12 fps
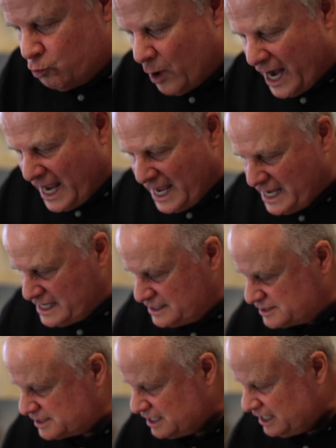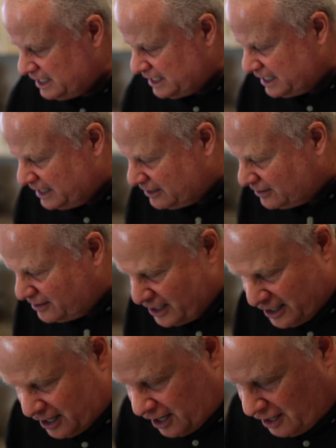raise in
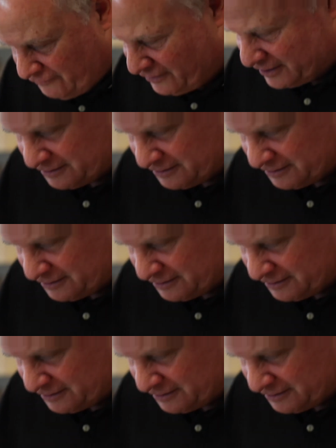the oven.